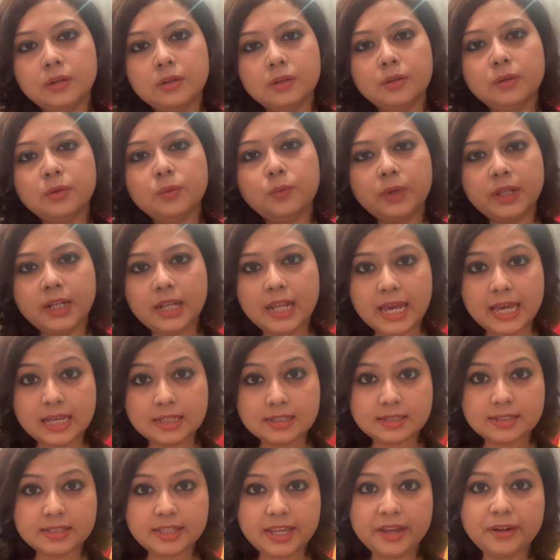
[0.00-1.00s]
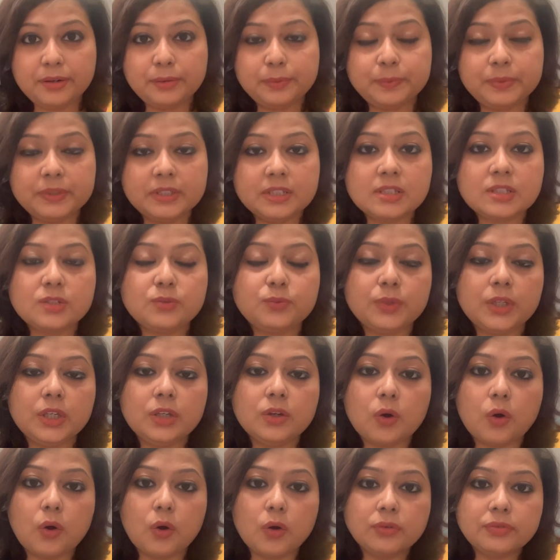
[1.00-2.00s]
Well, as therapists, we
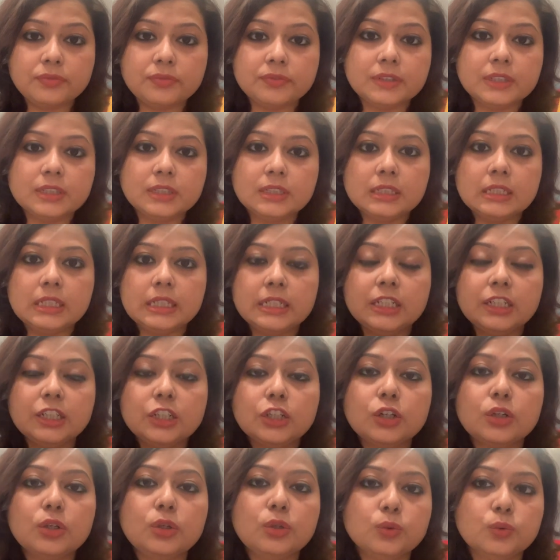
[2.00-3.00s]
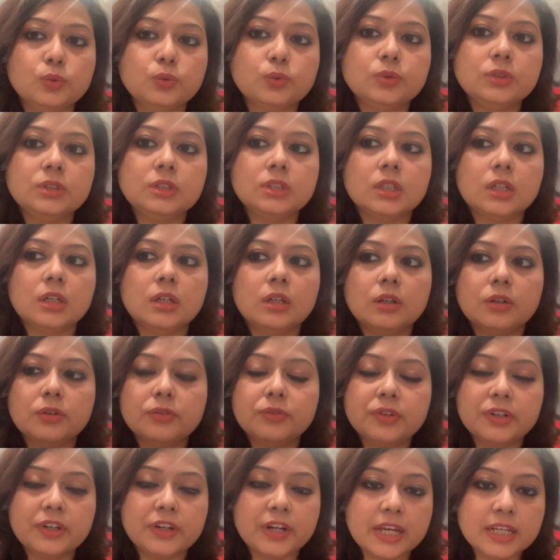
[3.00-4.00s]
often include a
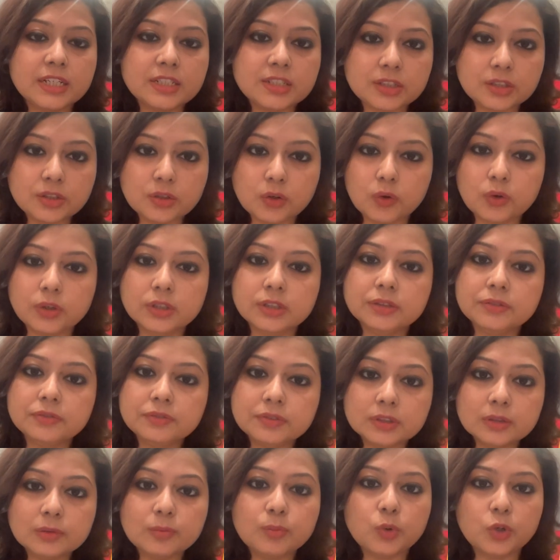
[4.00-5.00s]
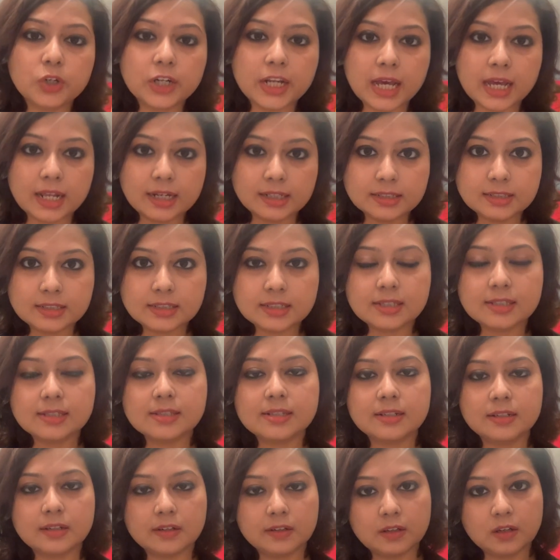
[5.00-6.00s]
variety or different
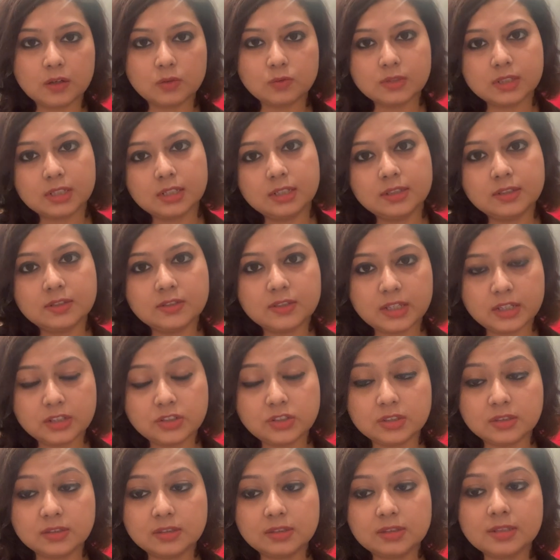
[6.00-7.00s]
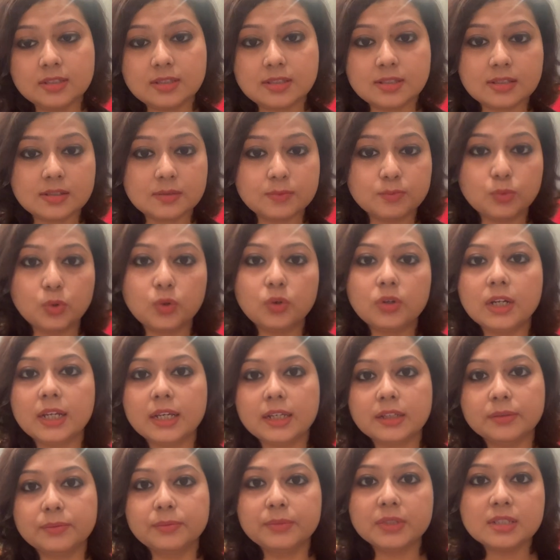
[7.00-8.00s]
modalities in our counseling sessions. It's more
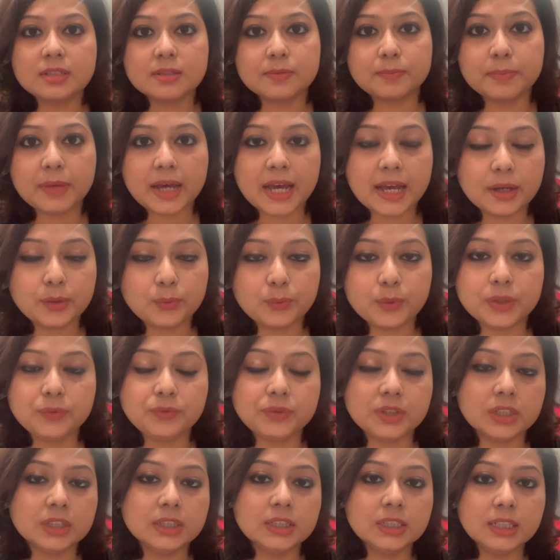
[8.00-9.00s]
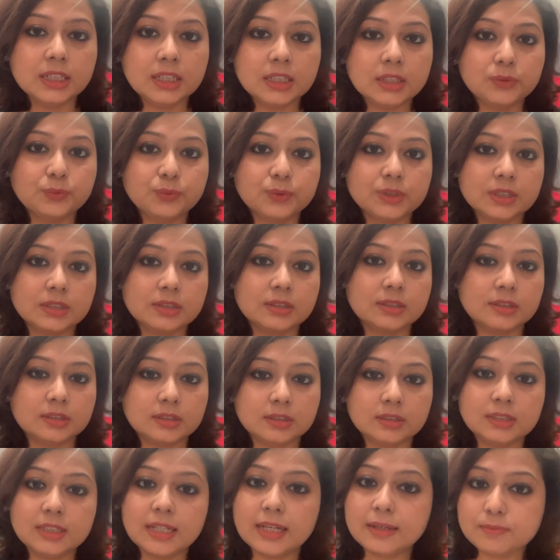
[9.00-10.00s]
like a mixed bag when we are dealing with
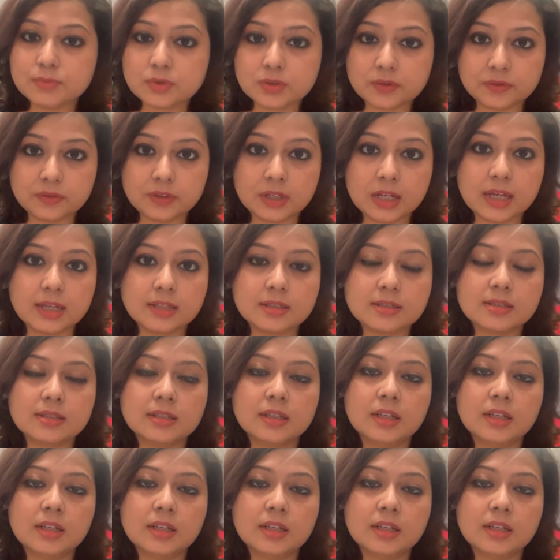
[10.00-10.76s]
certain types of clients.